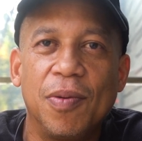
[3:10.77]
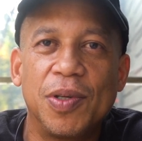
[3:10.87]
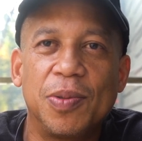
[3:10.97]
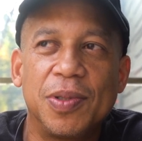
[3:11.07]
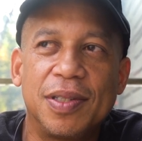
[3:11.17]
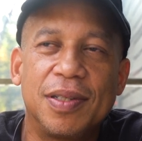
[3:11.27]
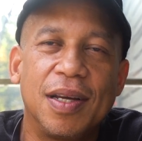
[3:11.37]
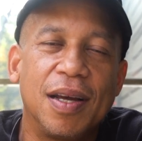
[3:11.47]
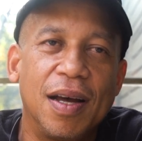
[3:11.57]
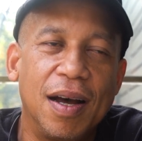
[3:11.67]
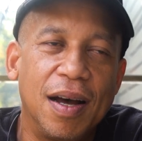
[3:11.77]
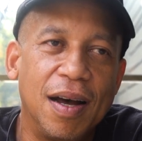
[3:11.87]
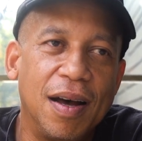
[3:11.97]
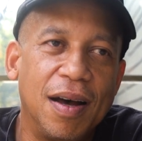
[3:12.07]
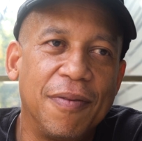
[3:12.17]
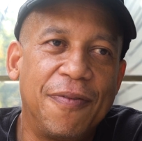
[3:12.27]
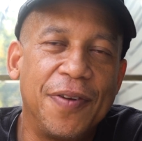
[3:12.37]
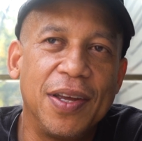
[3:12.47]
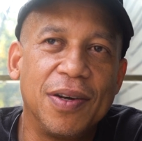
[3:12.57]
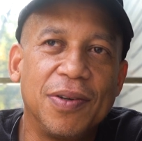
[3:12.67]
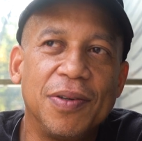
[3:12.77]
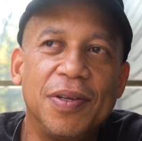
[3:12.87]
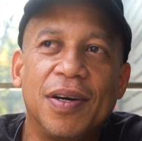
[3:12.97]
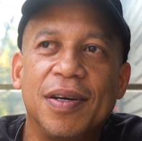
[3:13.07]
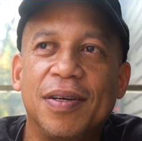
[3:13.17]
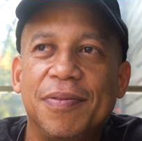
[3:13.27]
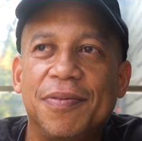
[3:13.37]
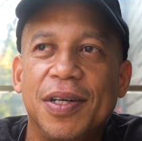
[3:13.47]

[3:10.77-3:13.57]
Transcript: which was a field of